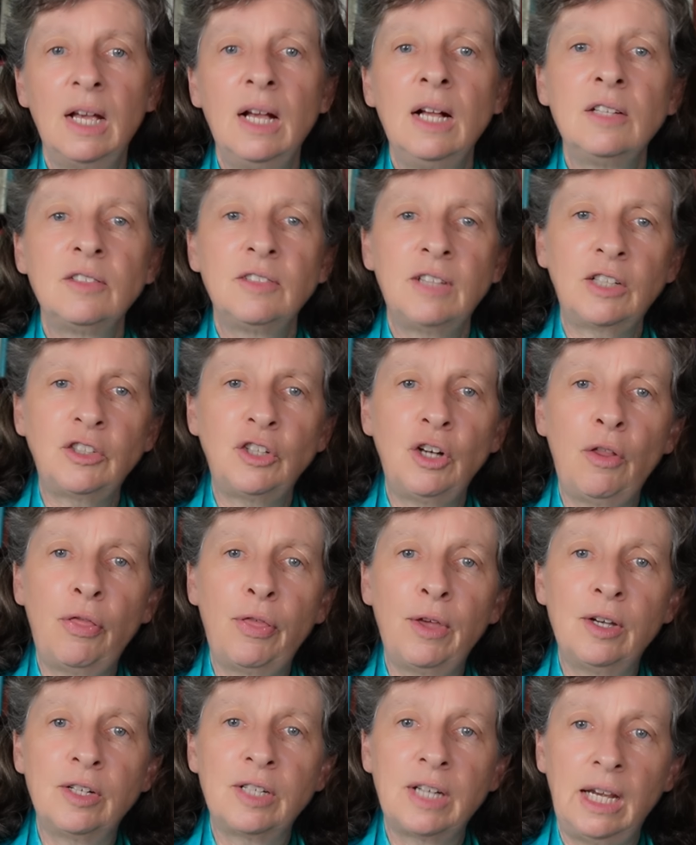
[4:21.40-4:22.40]
Section
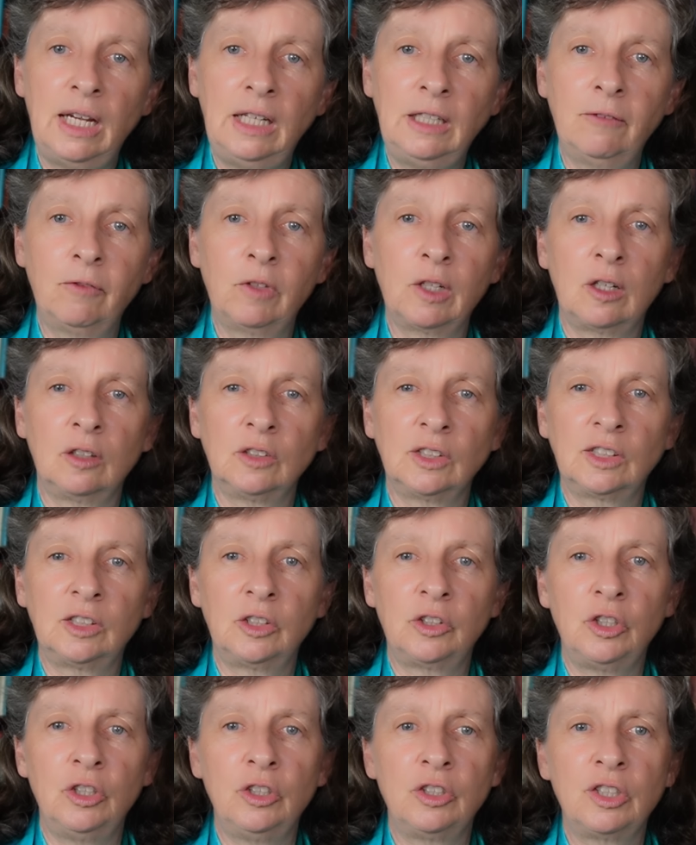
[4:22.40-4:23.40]
13 of the
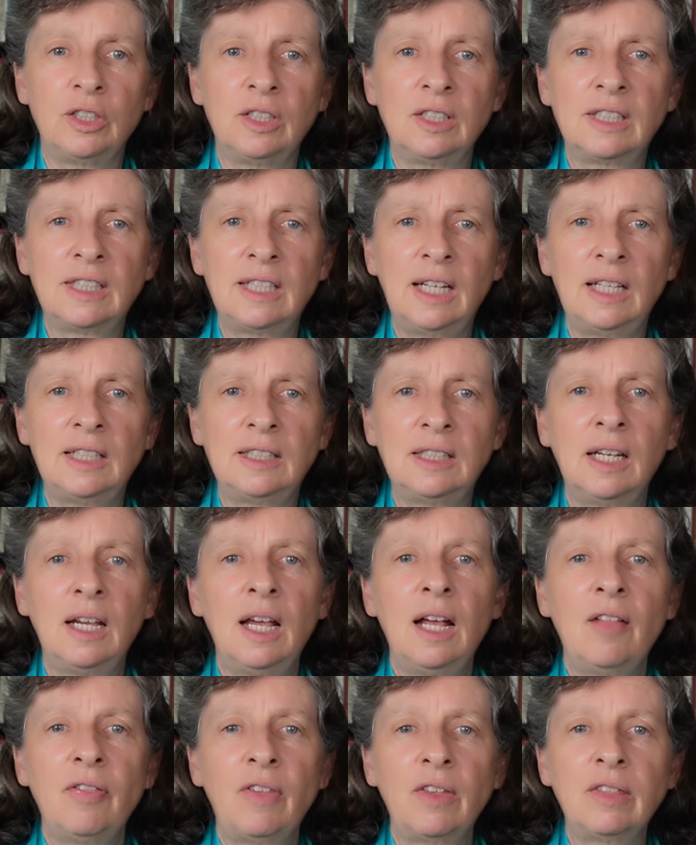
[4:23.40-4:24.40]
Constitution says
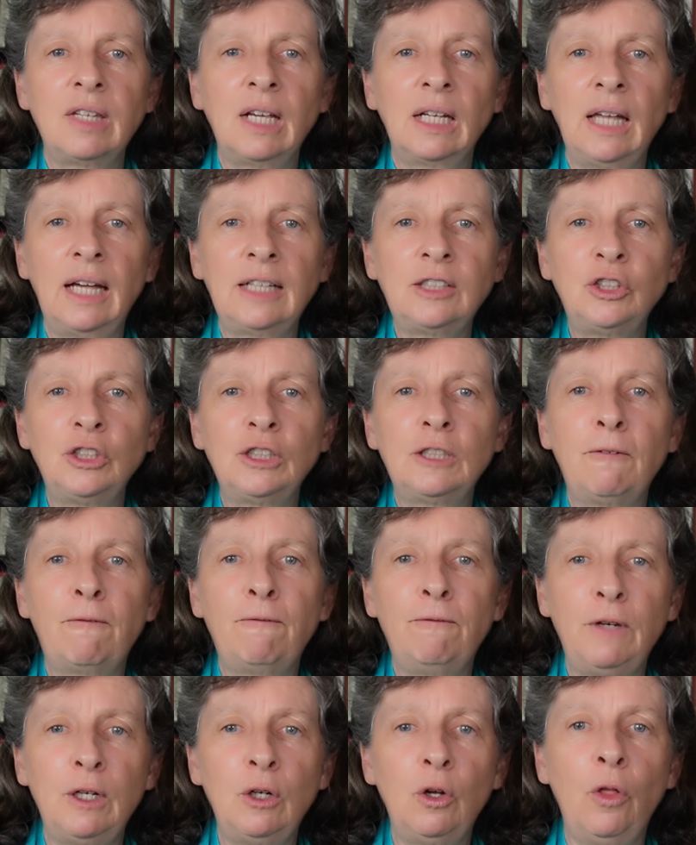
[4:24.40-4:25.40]
that the election to
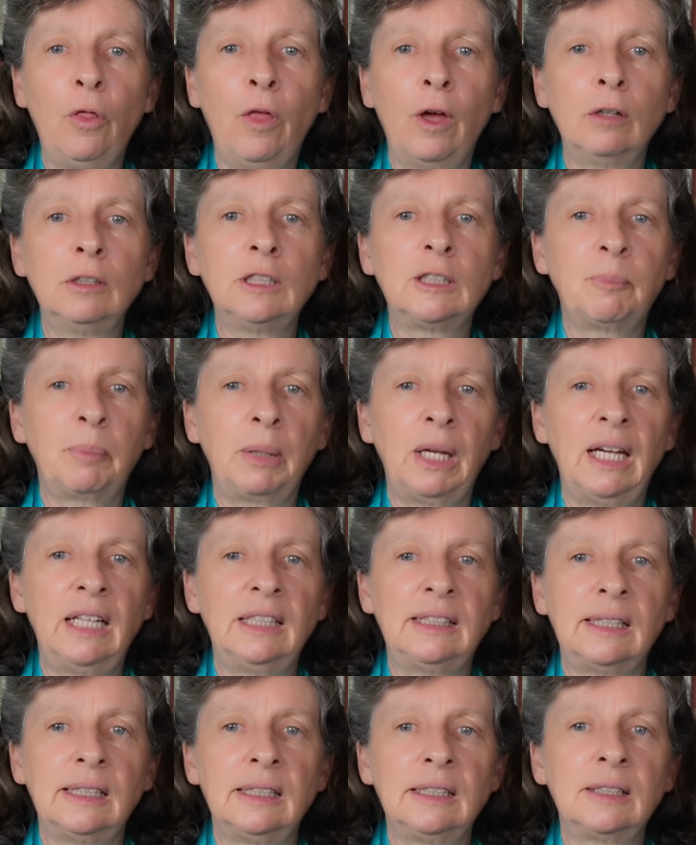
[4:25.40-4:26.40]
fill those
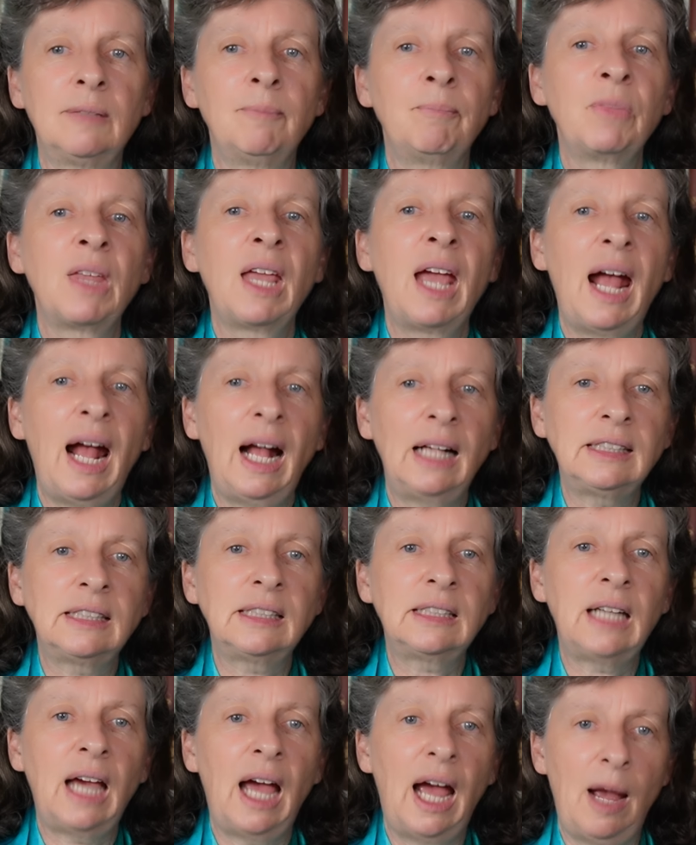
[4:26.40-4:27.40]
places has
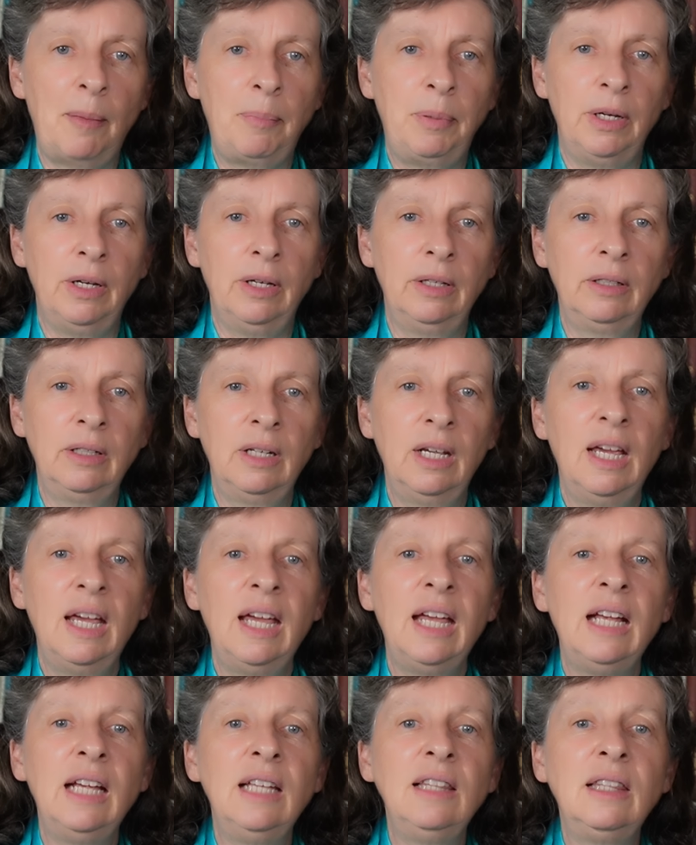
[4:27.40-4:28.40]
to happen
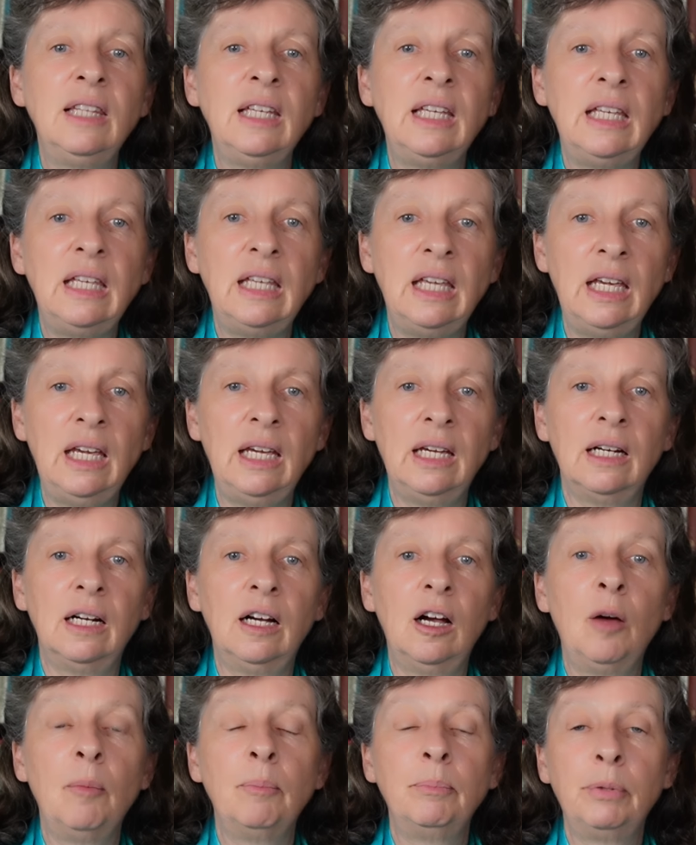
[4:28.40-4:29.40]
in the
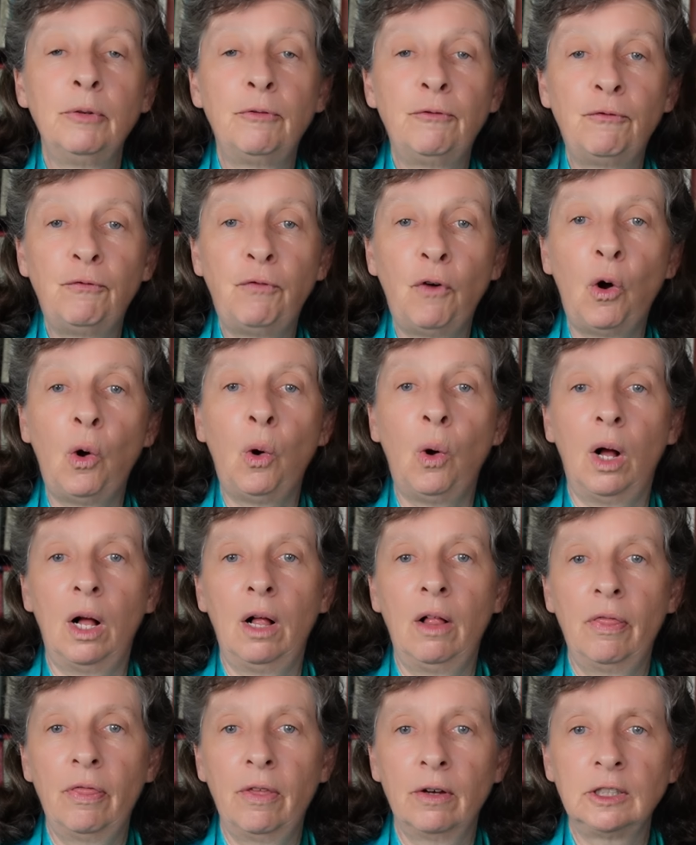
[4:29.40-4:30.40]
year
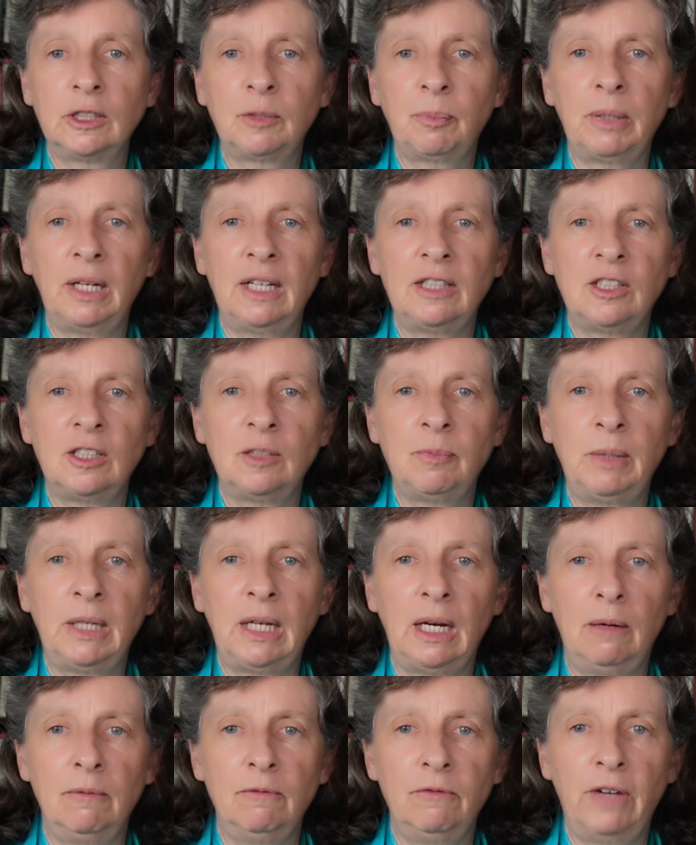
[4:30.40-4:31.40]
before those places
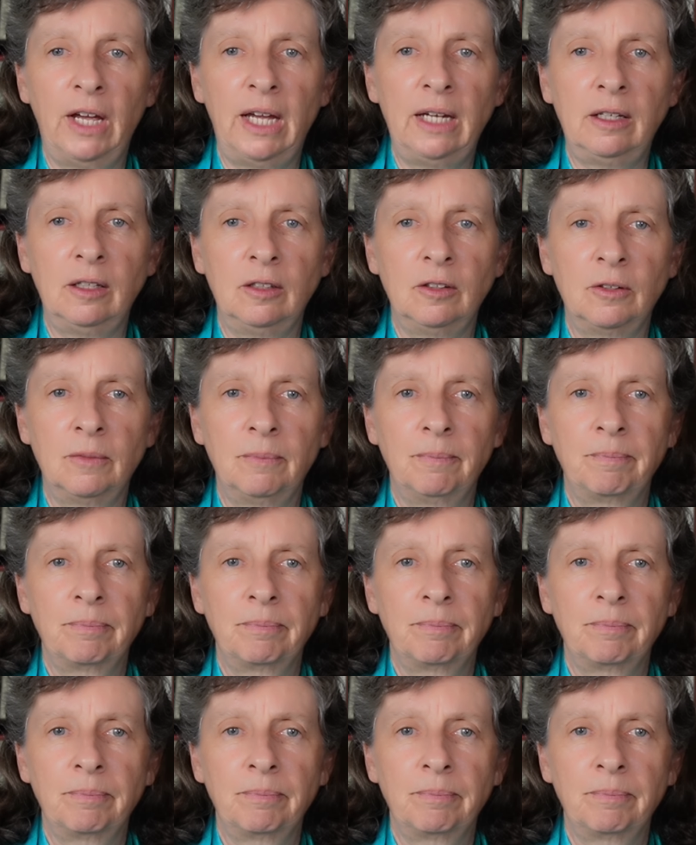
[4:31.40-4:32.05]
become vacant.